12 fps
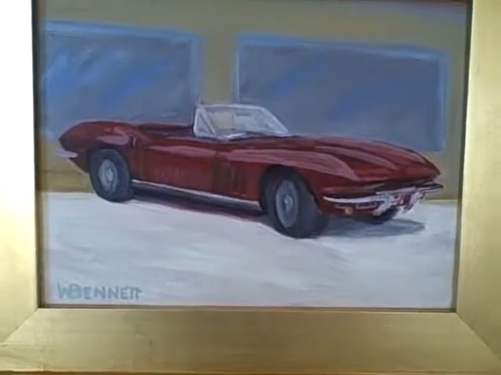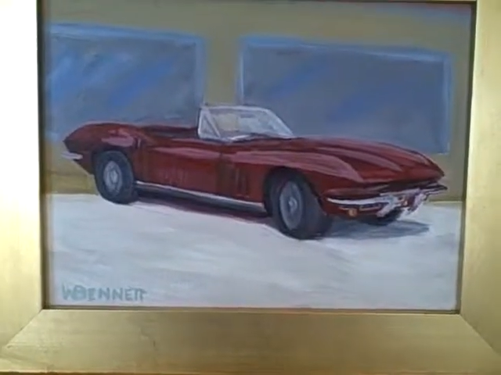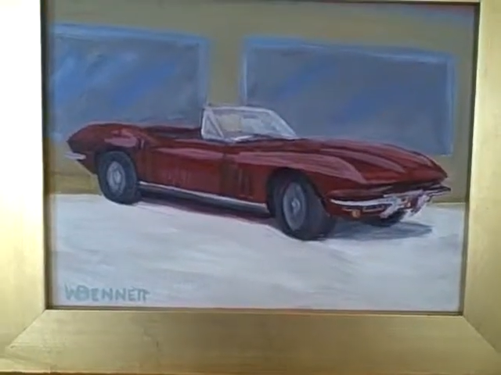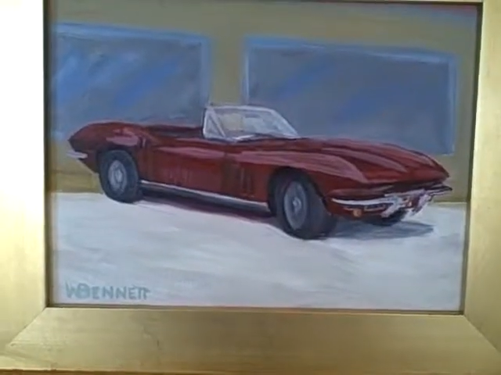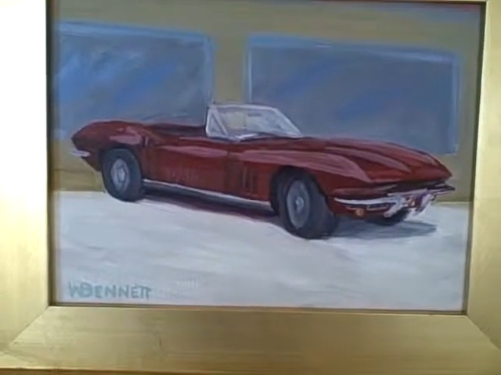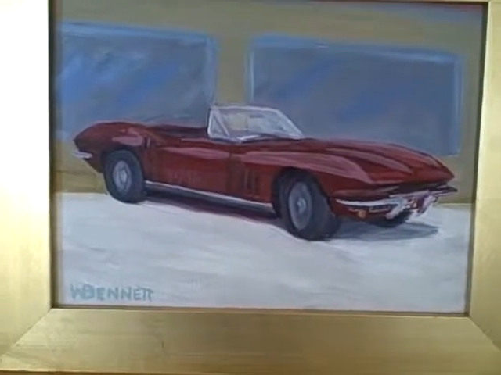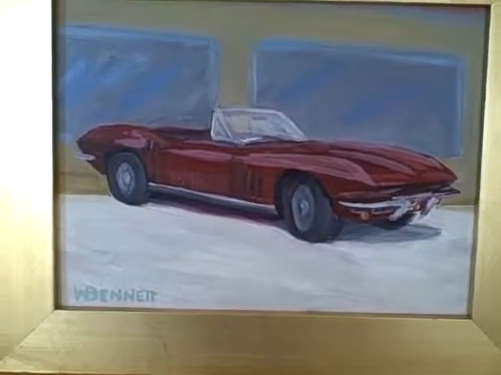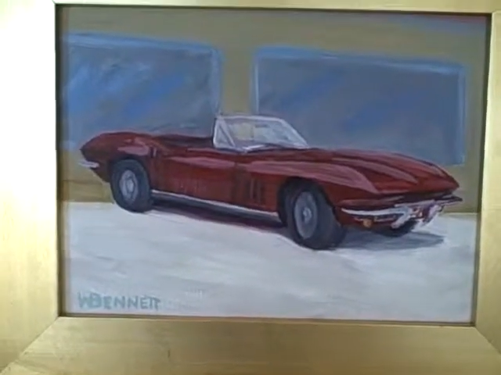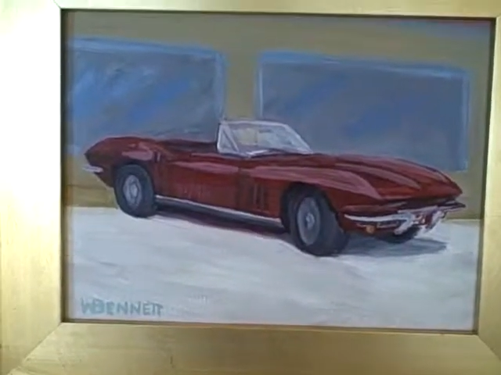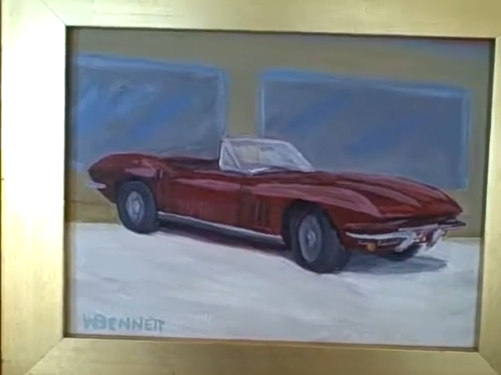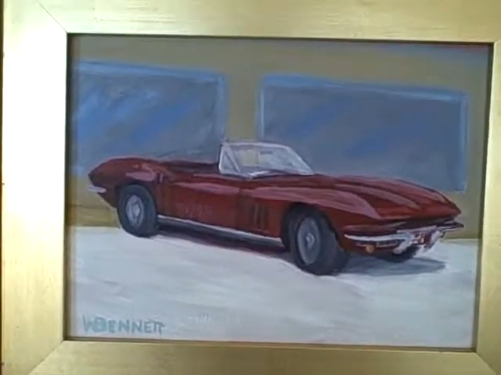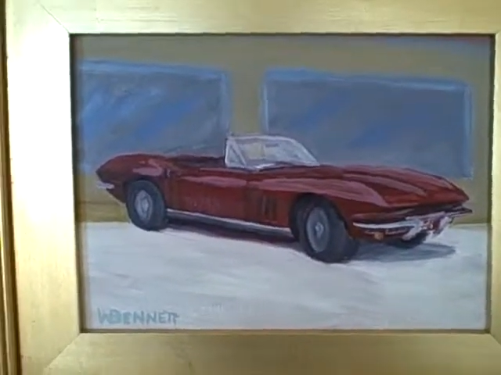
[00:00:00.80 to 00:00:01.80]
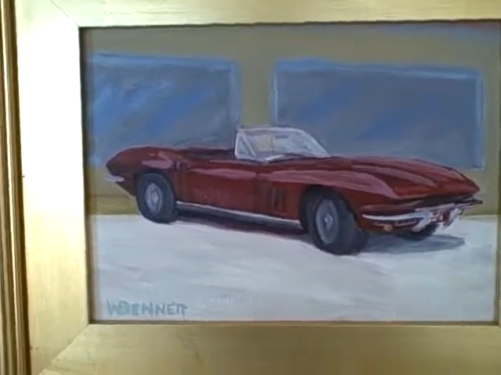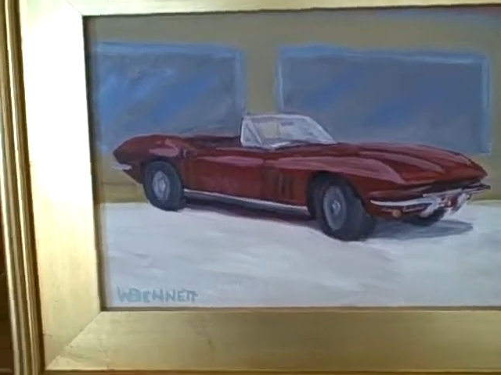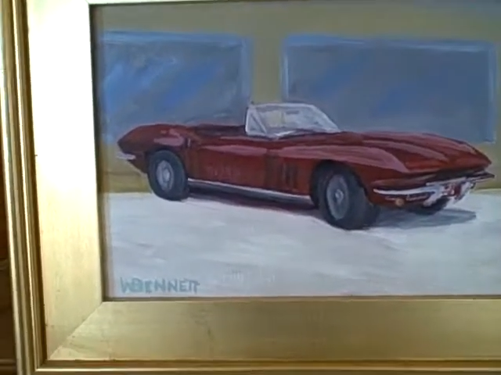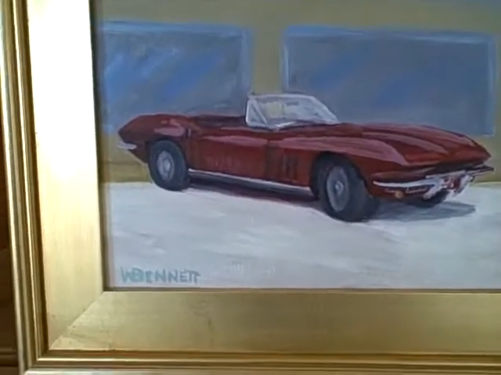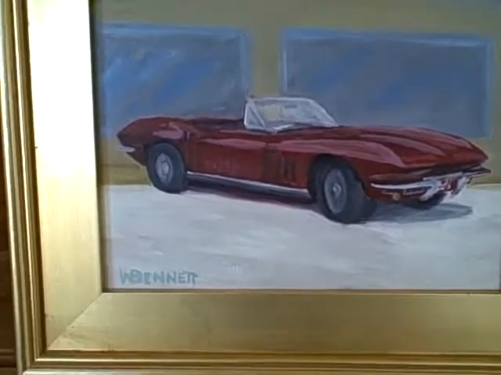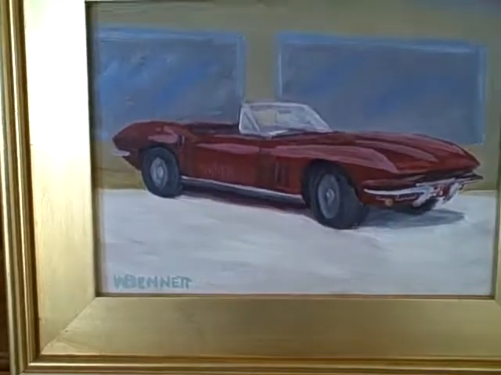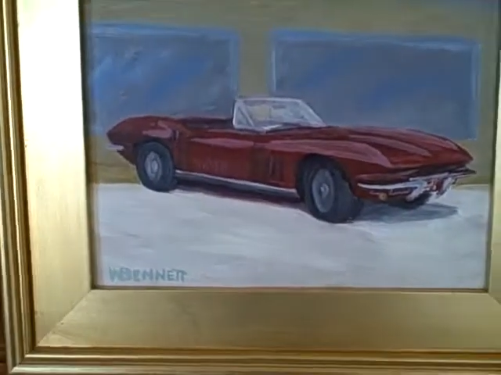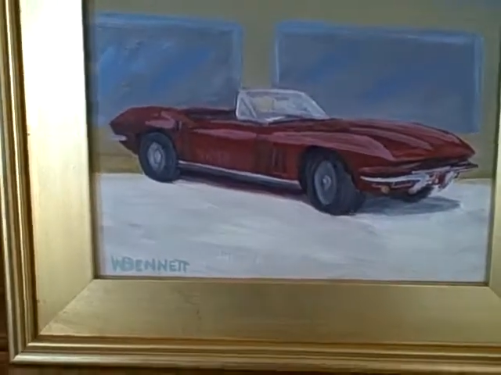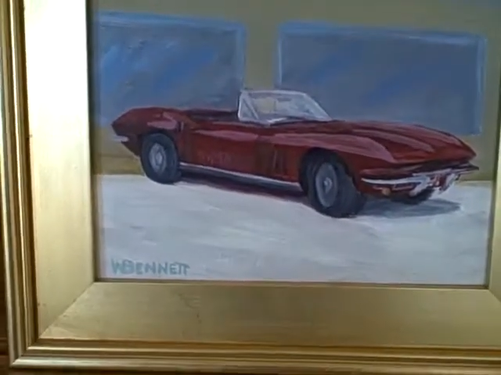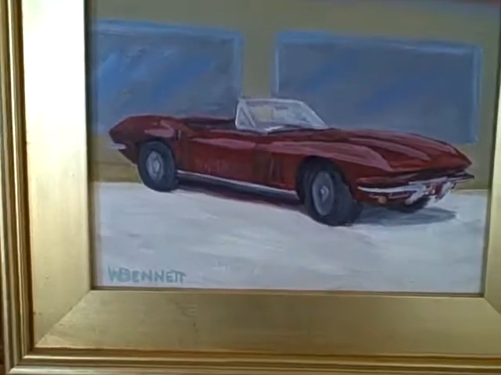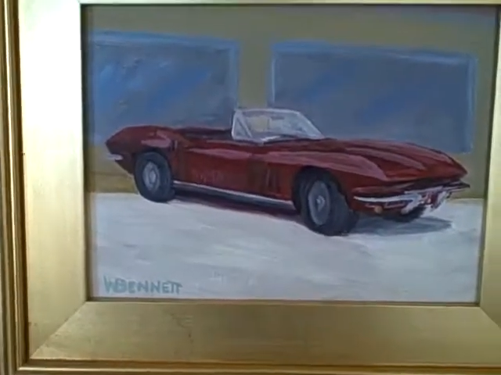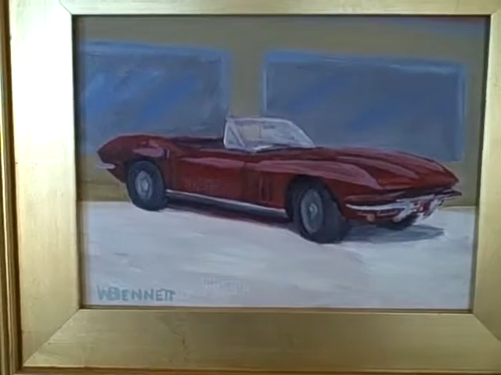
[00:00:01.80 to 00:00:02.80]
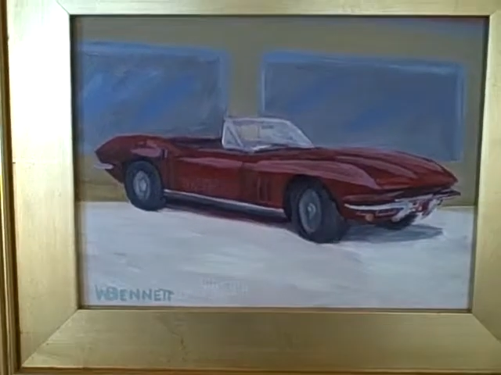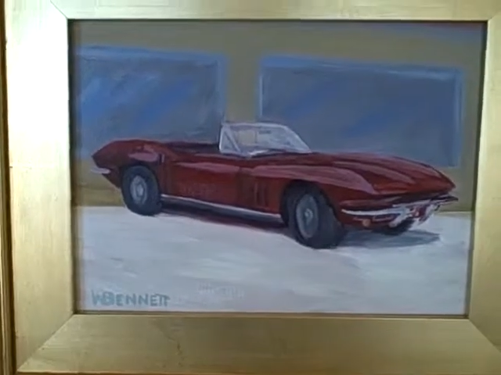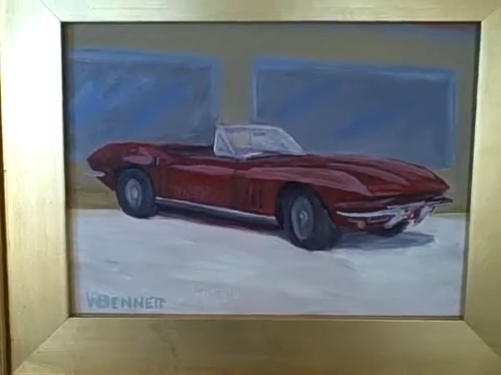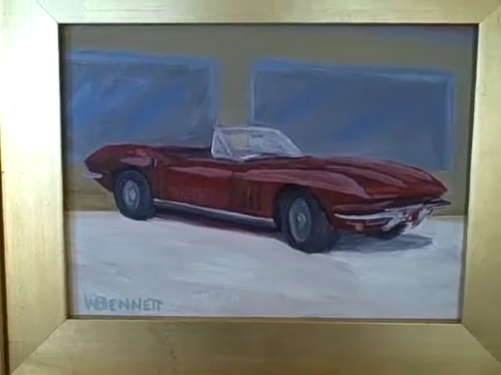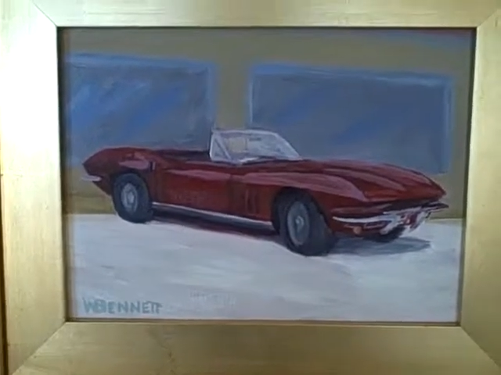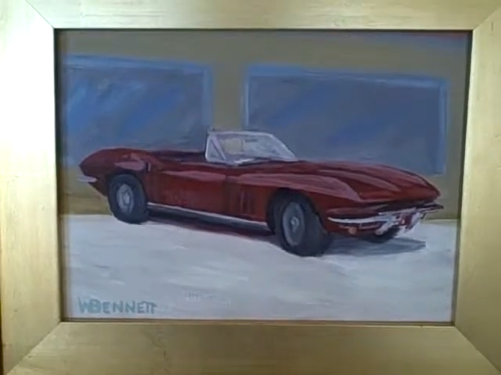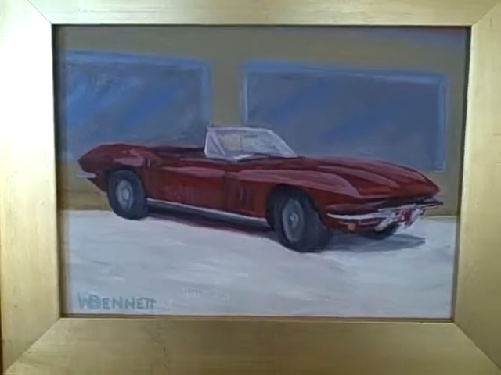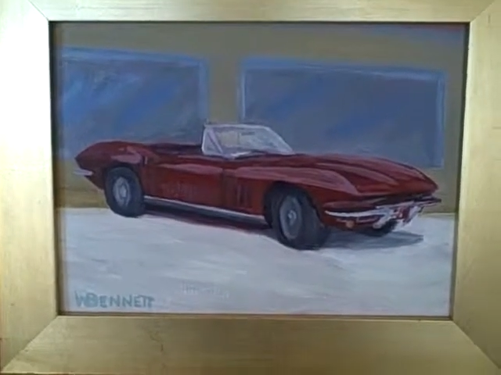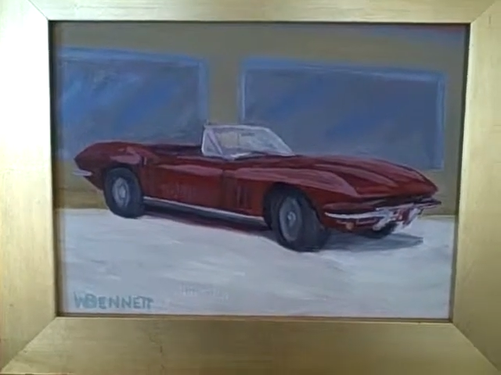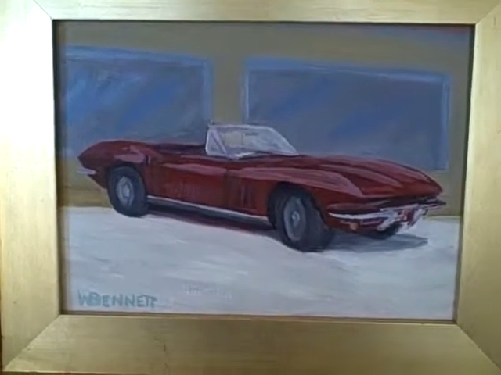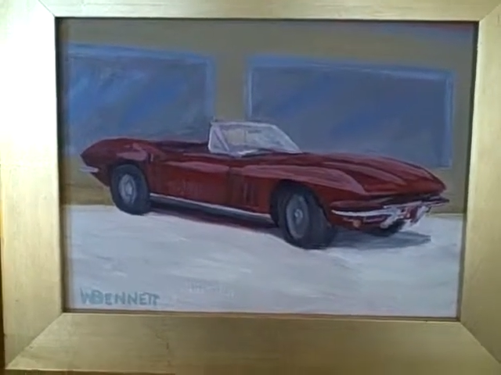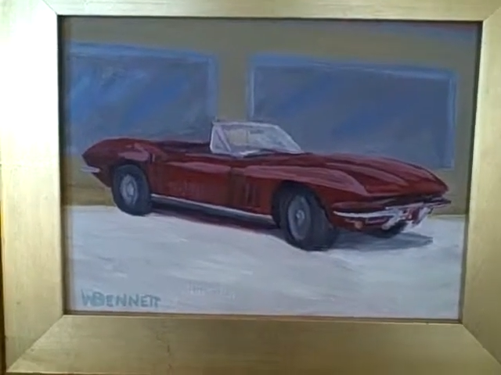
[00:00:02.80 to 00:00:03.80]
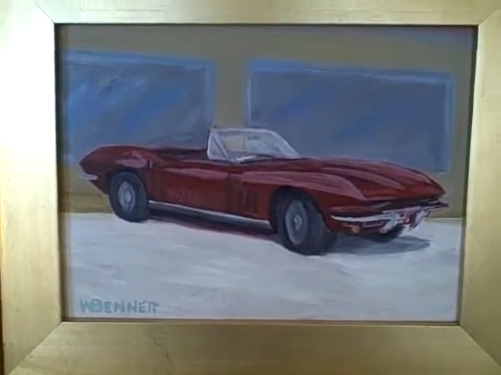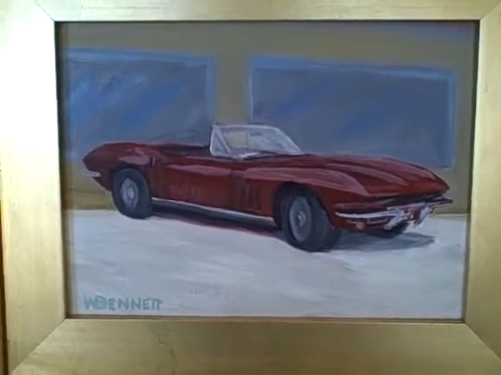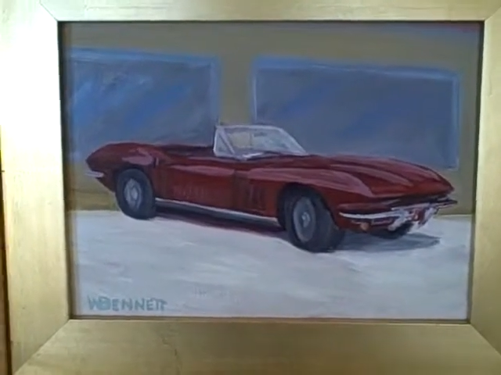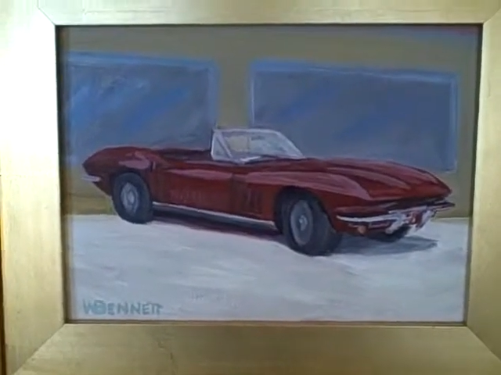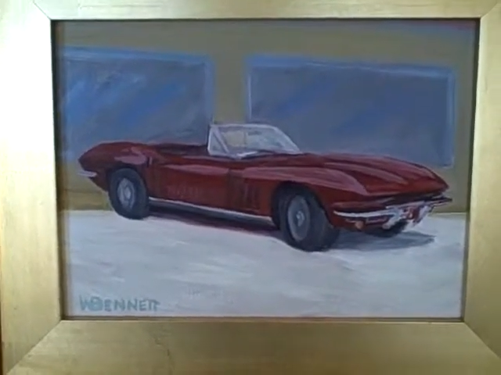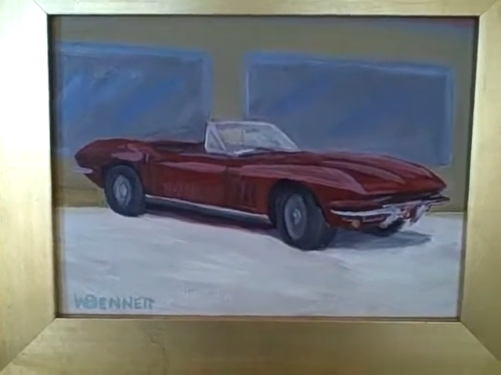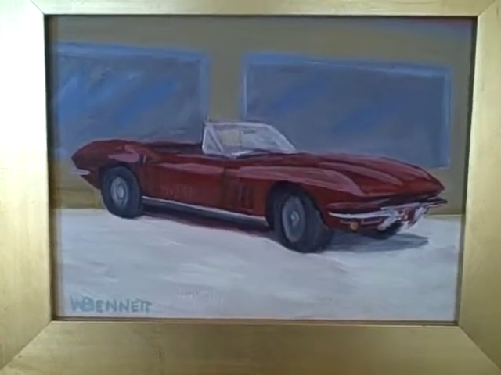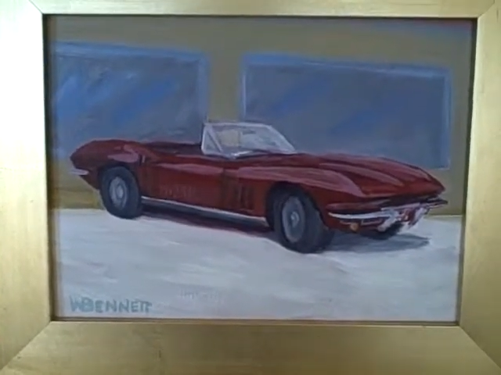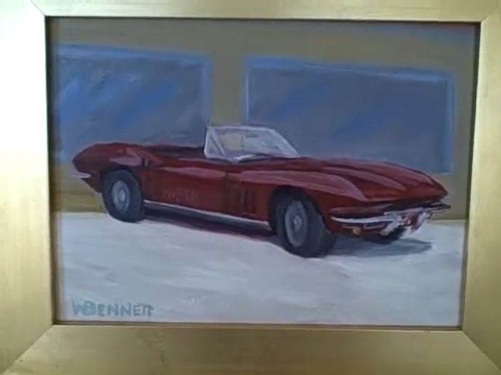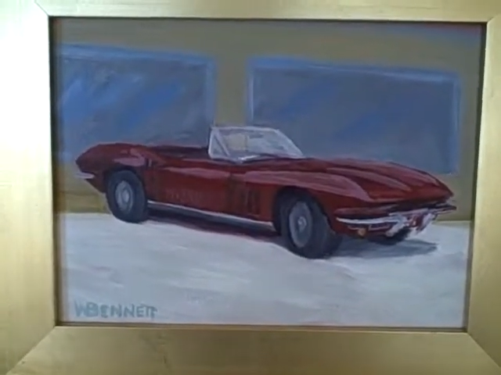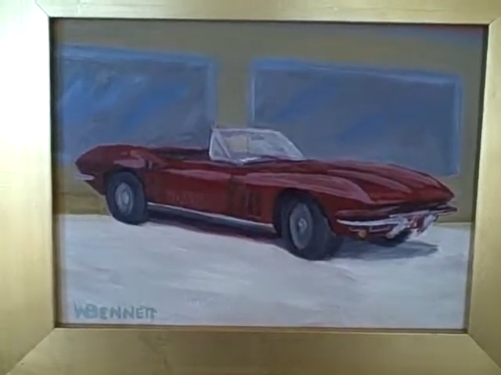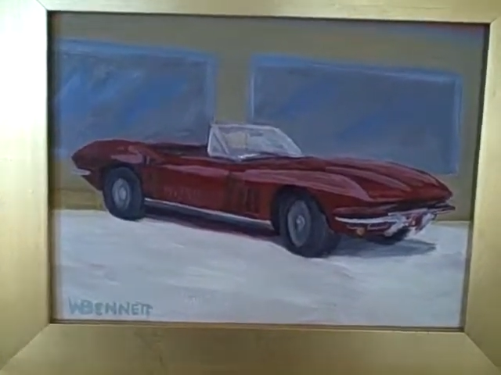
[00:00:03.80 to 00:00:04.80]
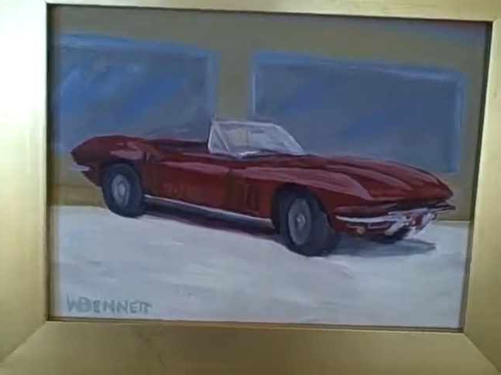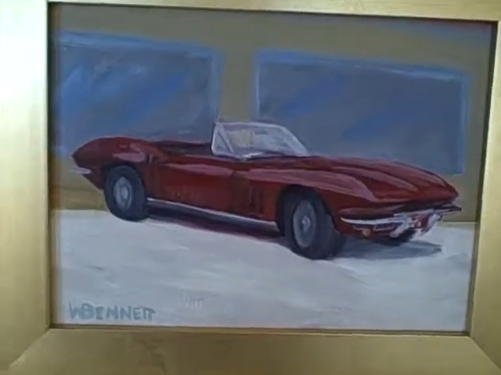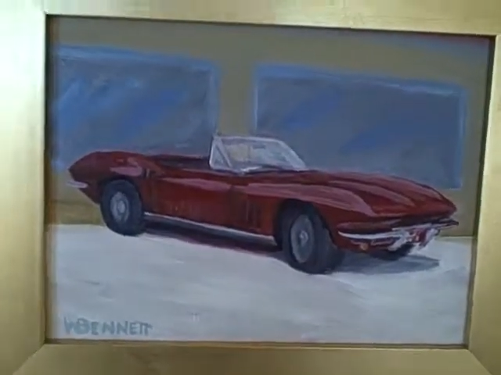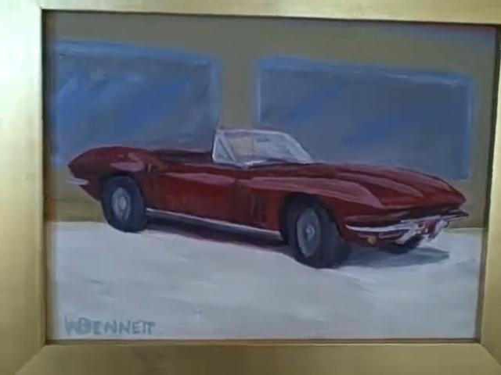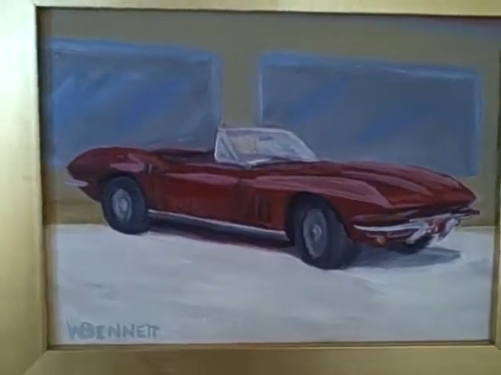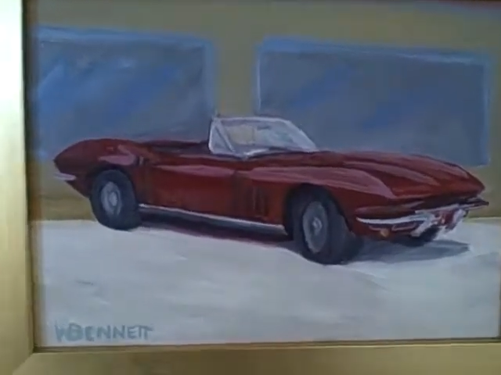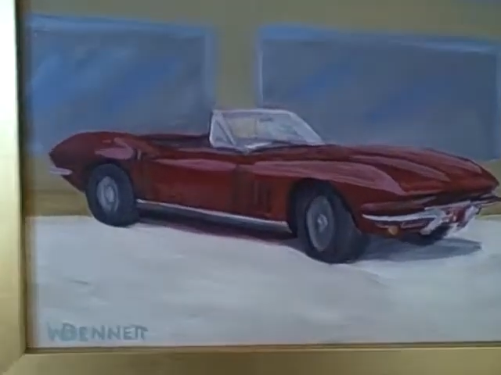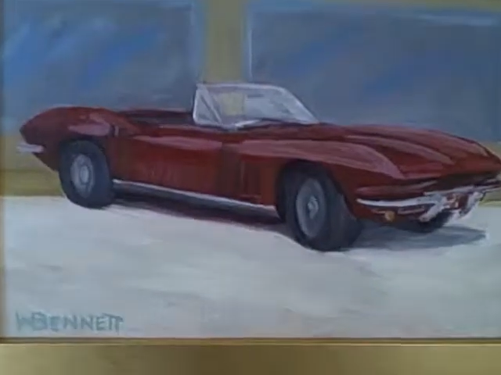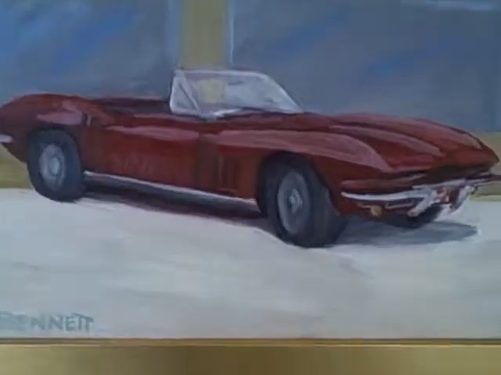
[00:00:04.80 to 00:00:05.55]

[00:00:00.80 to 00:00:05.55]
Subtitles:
[unreadable: no face in view]